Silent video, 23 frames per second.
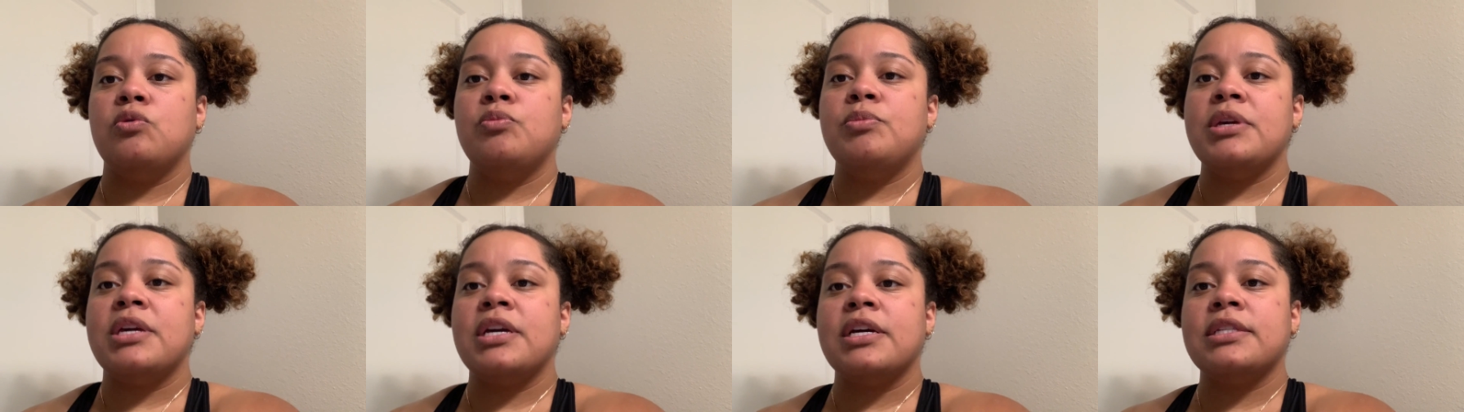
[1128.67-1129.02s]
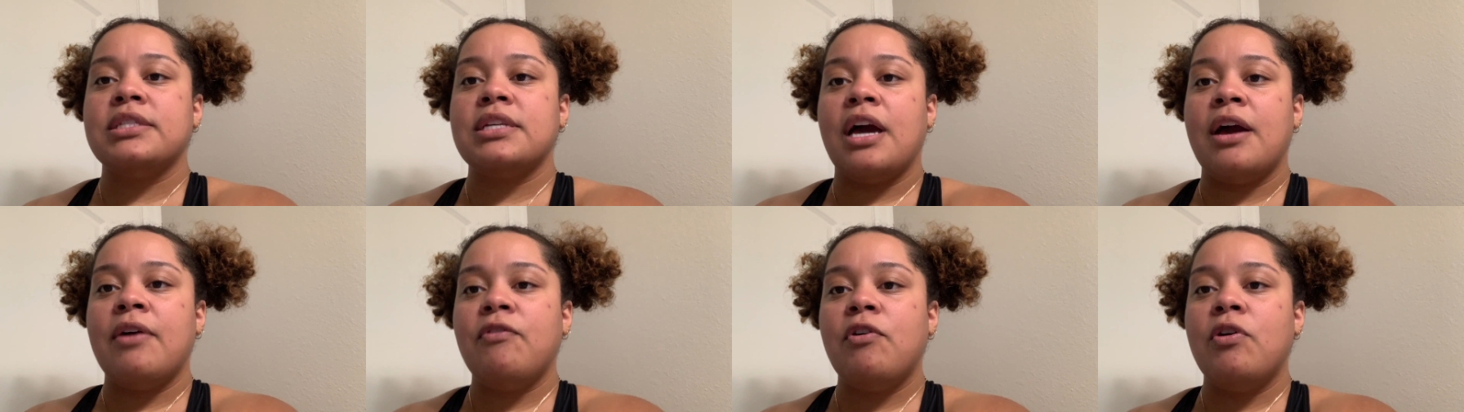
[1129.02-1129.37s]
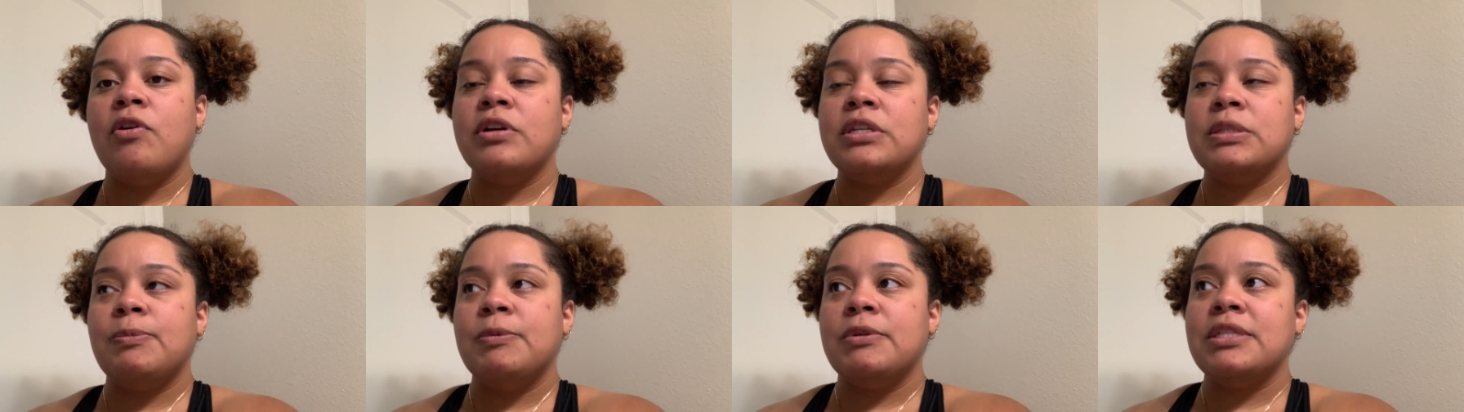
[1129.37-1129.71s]
because I've
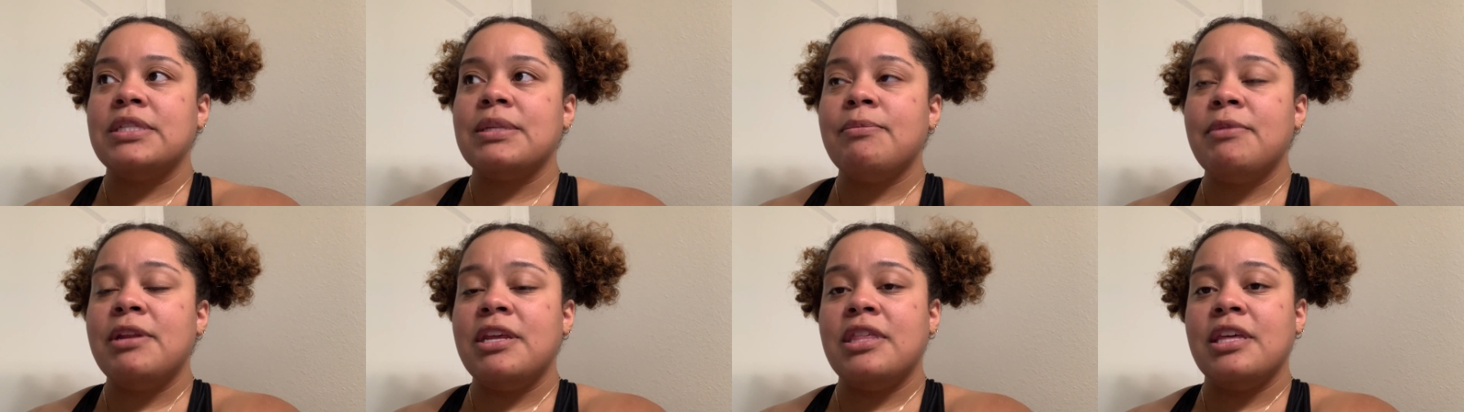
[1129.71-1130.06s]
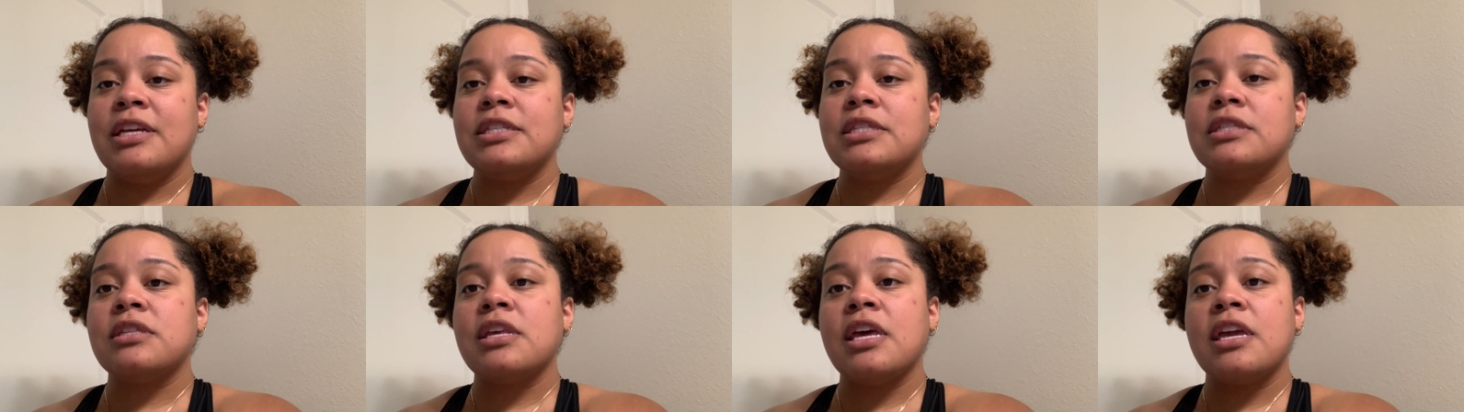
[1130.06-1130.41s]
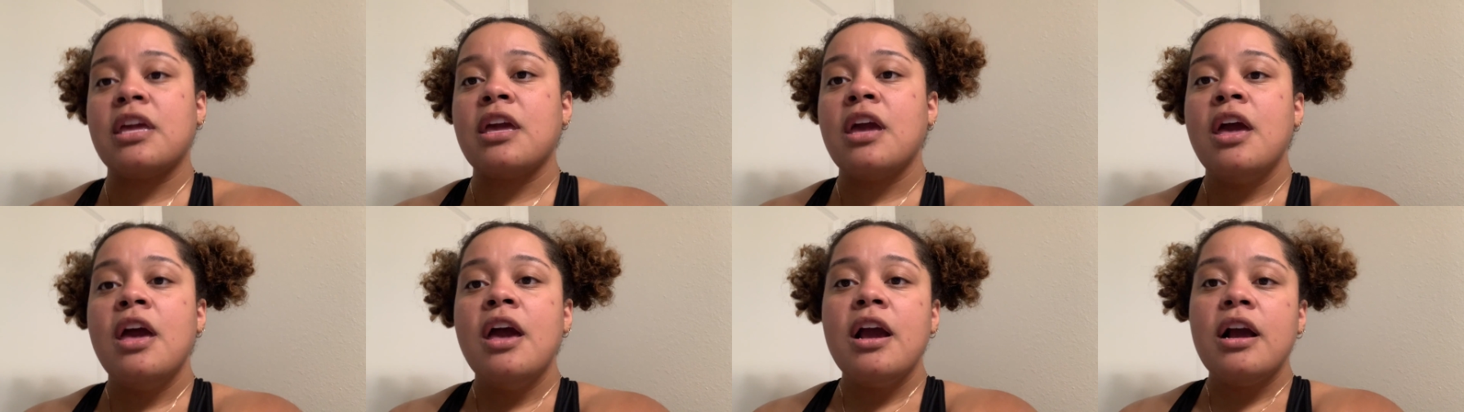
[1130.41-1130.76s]
always been somebody that's
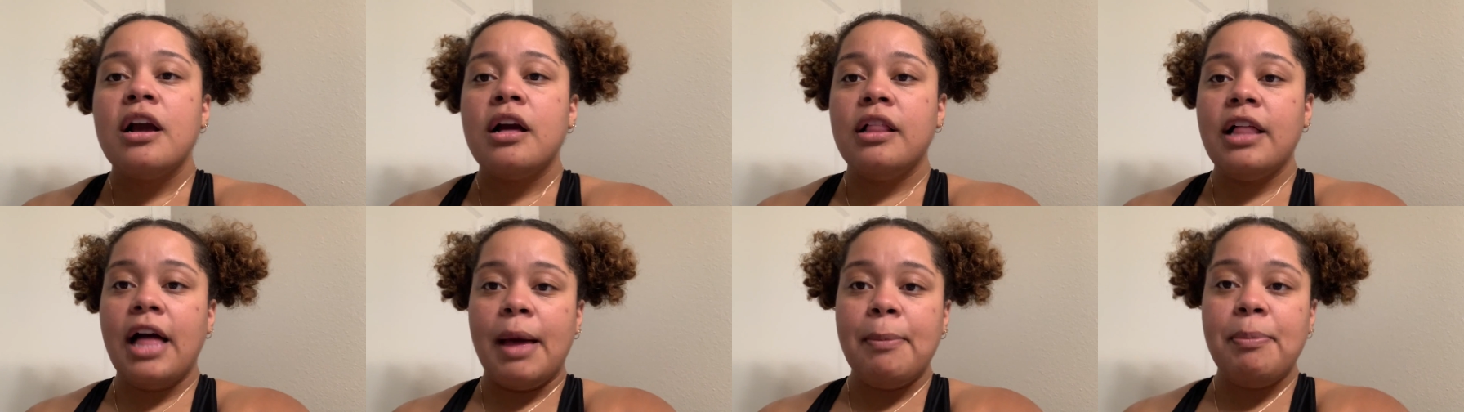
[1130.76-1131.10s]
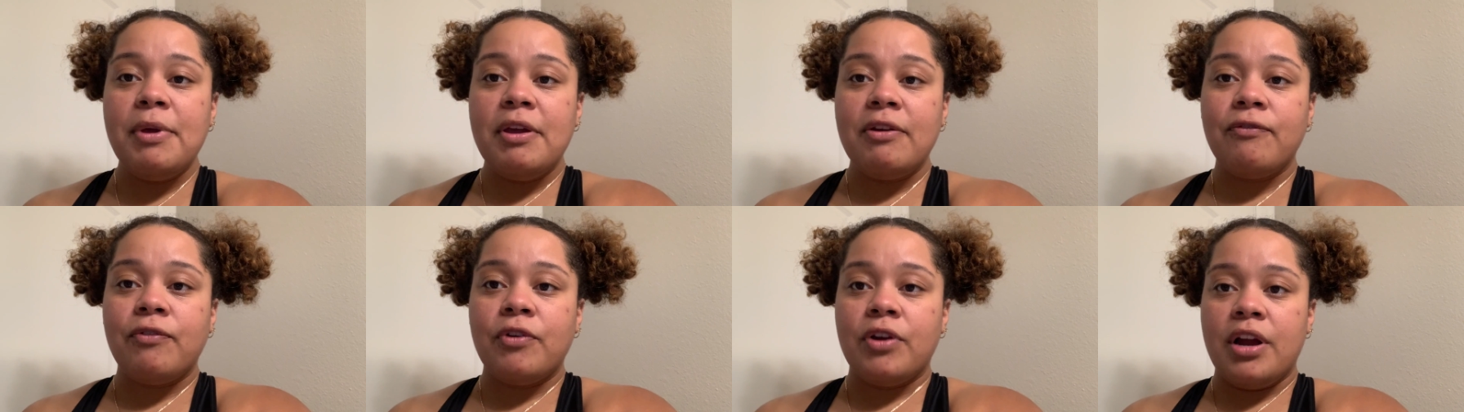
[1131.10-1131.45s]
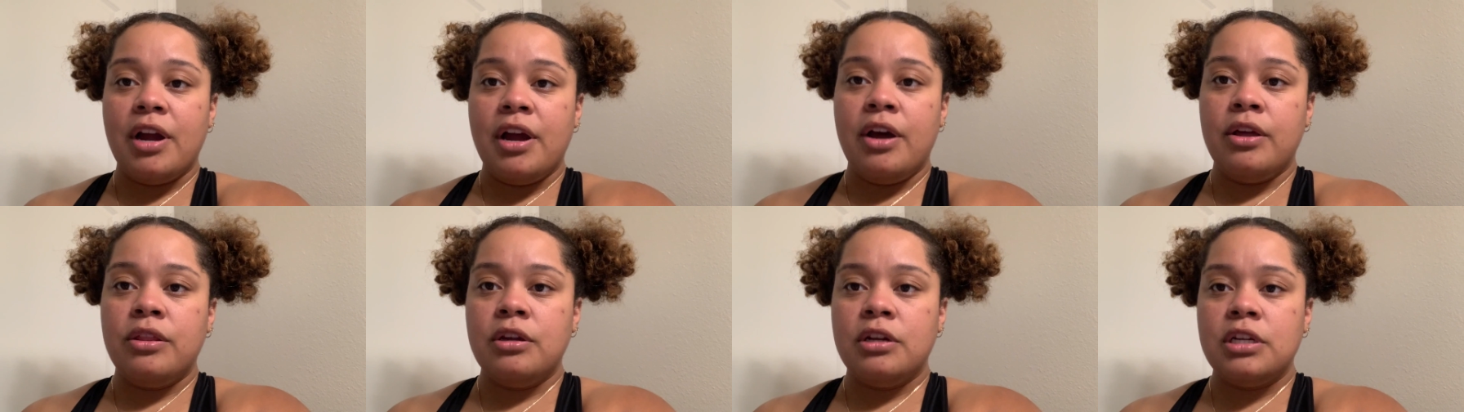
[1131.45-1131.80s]
like clapping for
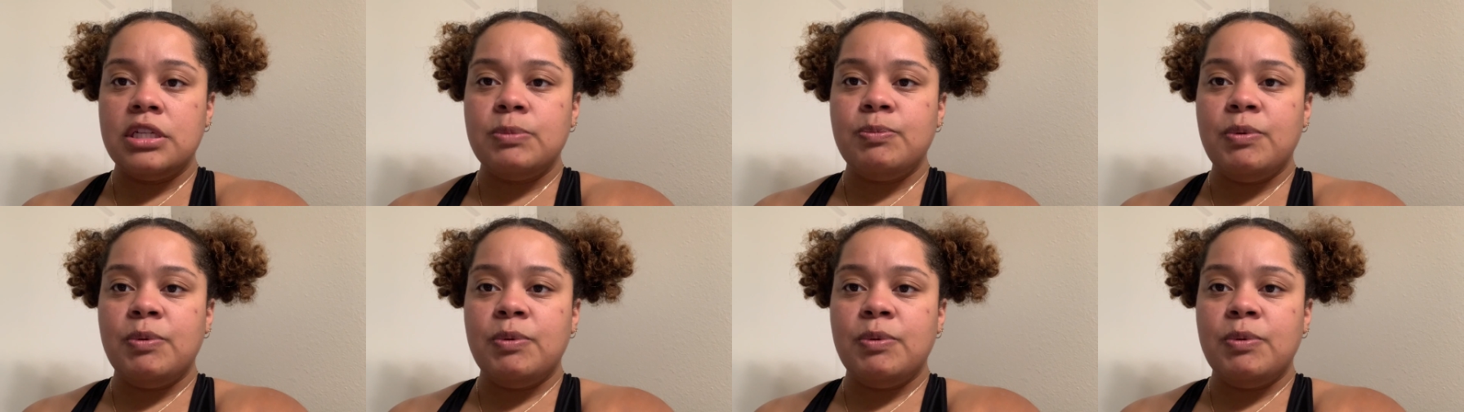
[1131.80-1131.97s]
others,